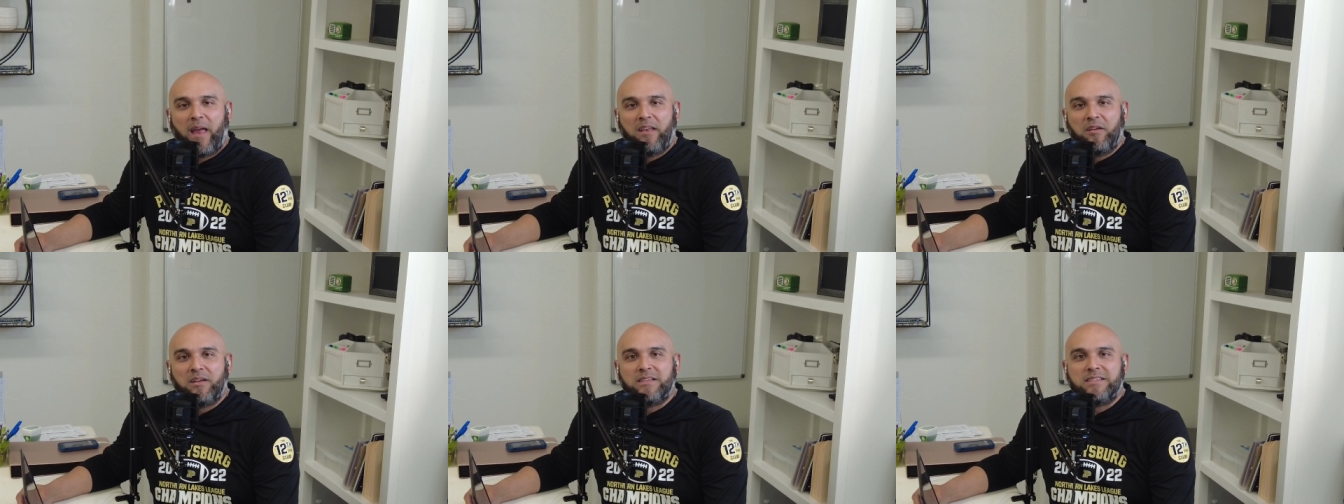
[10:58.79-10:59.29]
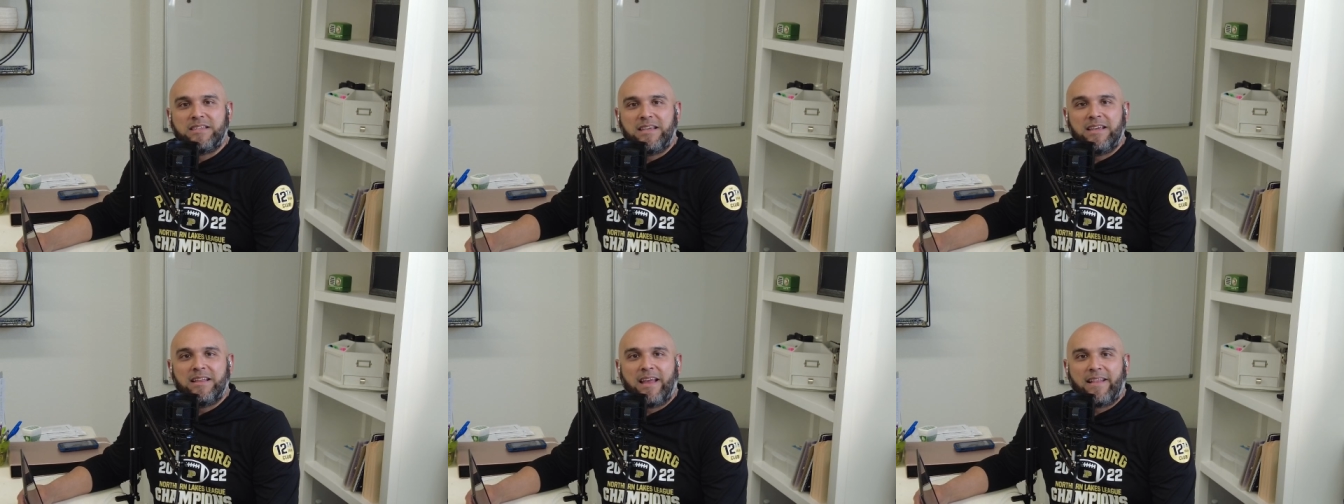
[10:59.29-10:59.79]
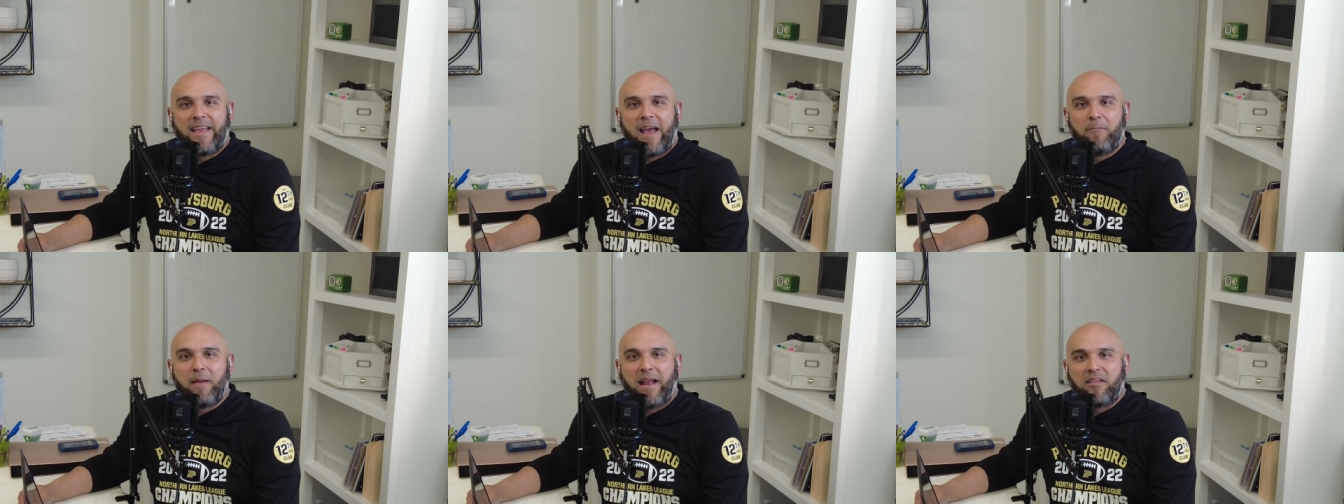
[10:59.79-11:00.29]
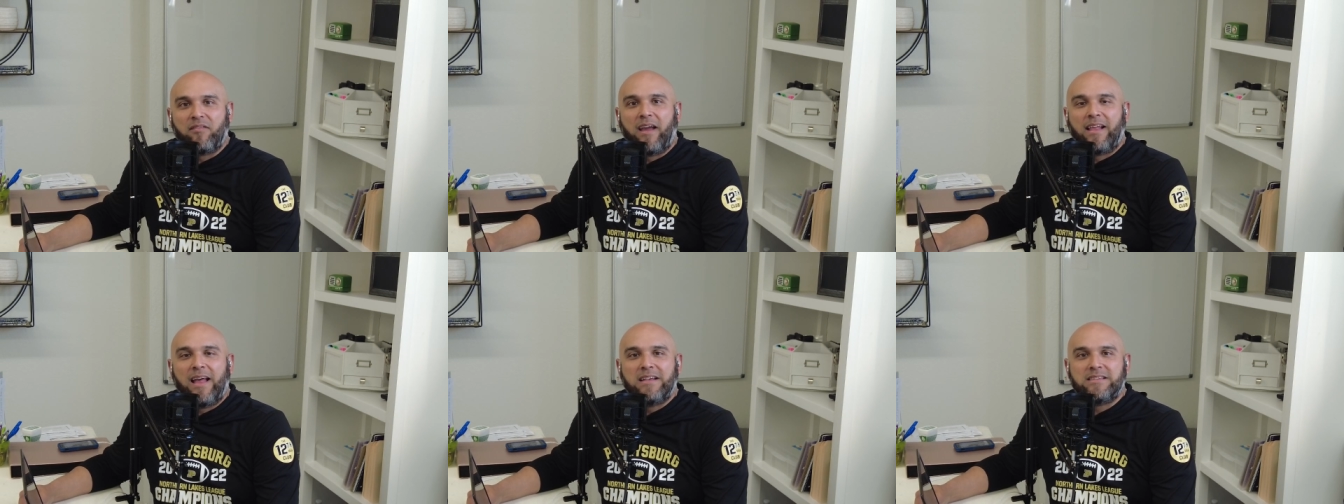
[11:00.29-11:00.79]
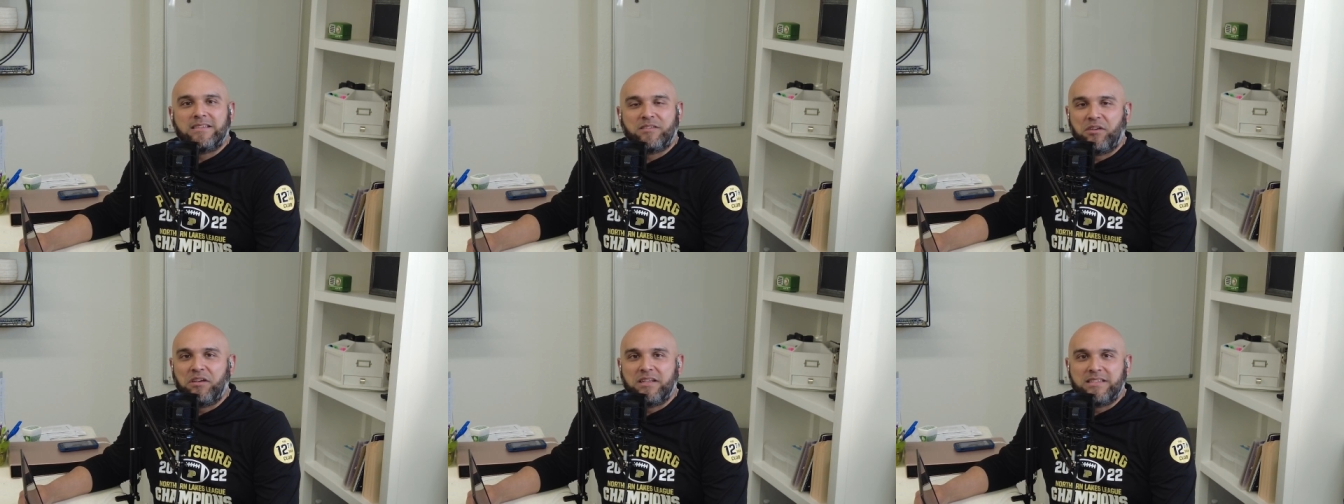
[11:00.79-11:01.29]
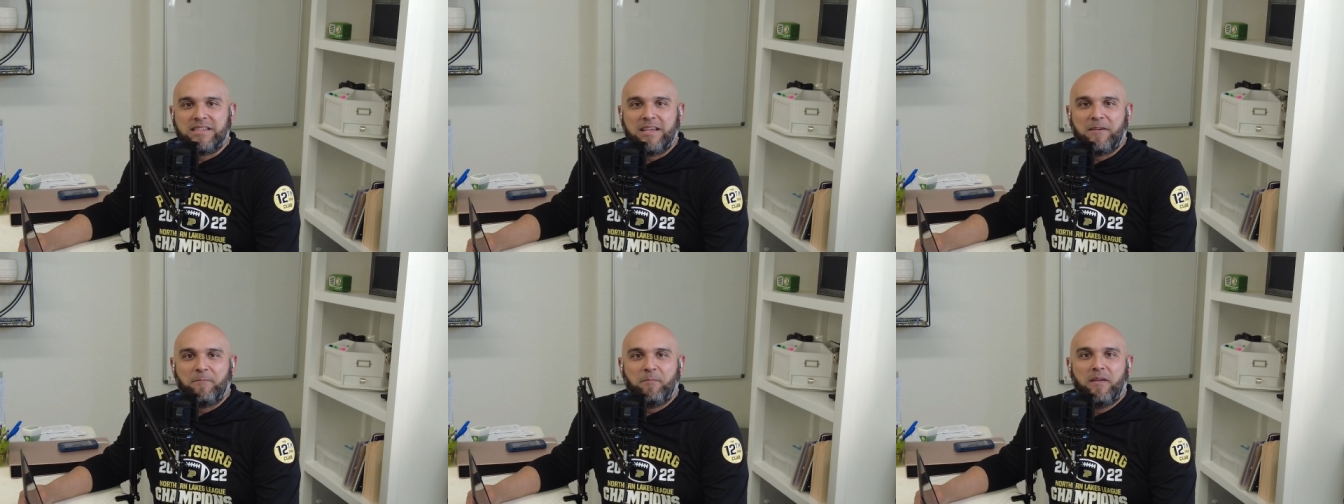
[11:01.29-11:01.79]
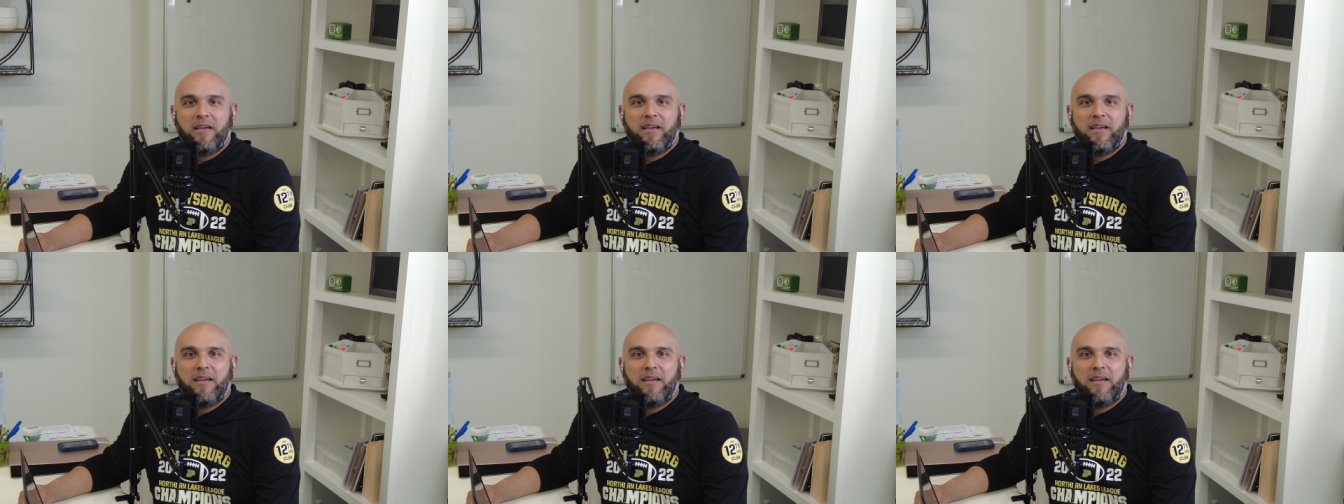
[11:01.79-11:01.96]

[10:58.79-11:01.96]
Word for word: and you could see, like, they had magnifying glasses, so you could see them